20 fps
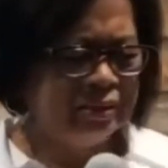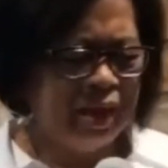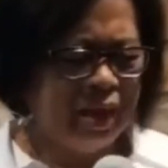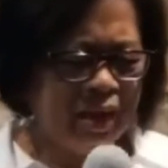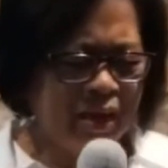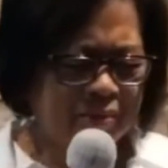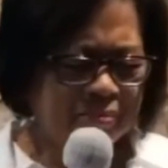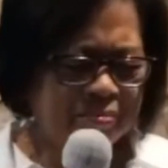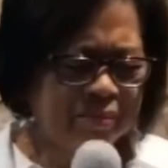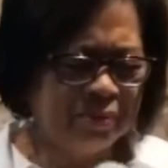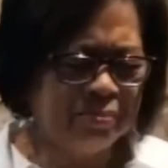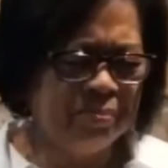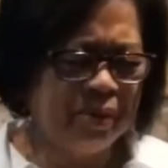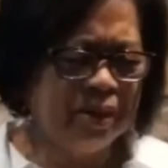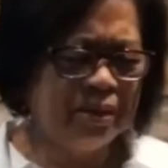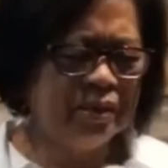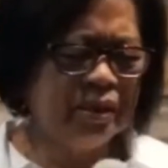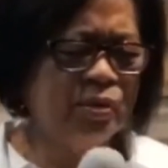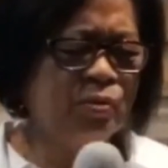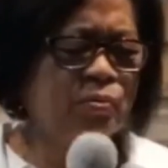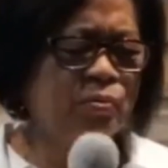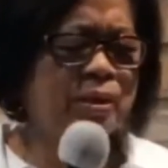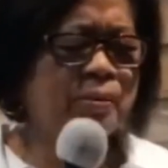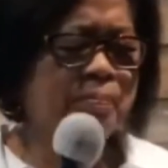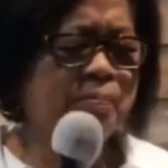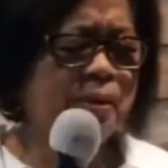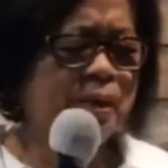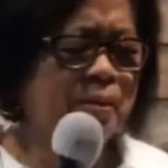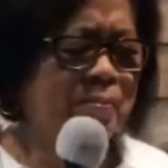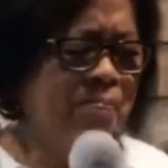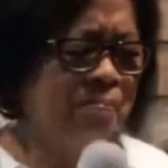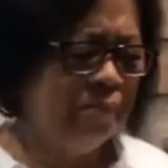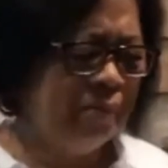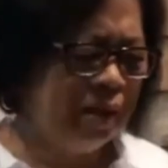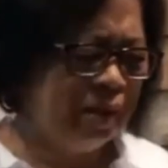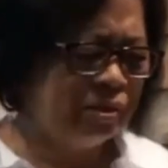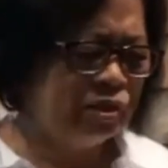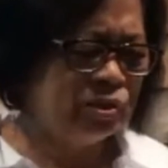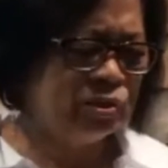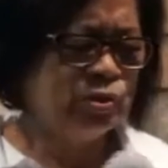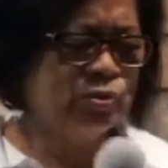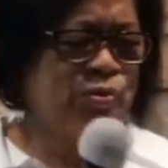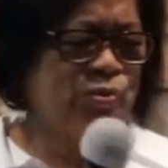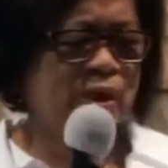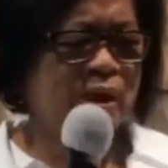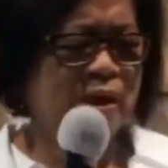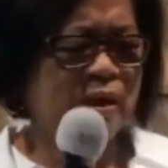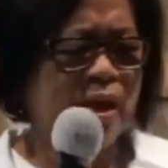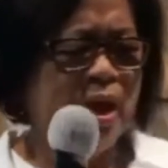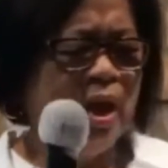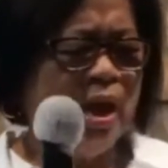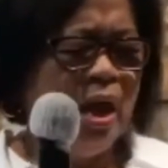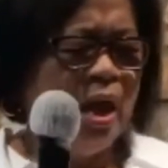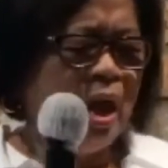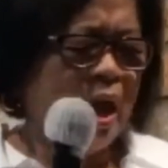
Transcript: everybody will be blessed today.